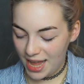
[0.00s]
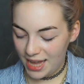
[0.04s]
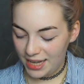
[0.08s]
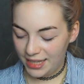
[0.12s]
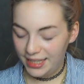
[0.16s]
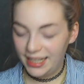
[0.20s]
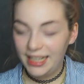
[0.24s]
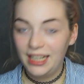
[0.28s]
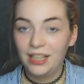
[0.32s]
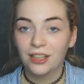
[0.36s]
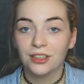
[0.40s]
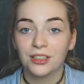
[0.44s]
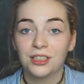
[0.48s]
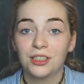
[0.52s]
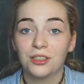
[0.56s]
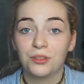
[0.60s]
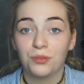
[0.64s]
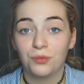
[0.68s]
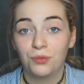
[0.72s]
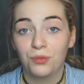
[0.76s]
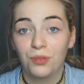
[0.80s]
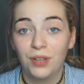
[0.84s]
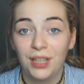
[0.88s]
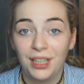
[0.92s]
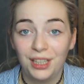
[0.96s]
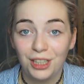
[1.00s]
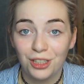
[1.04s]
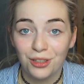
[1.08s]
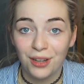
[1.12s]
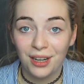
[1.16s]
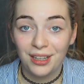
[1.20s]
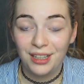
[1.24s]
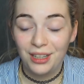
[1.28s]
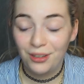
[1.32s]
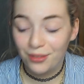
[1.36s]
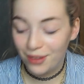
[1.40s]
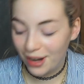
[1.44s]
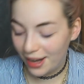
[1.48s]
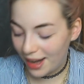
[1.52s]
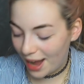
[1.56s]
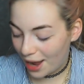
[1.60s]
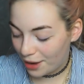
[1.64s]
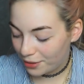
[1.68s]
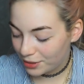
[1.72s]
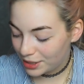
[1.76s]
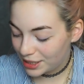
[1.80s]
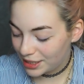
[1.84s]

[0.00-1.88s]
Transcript: neon is really trendy right now,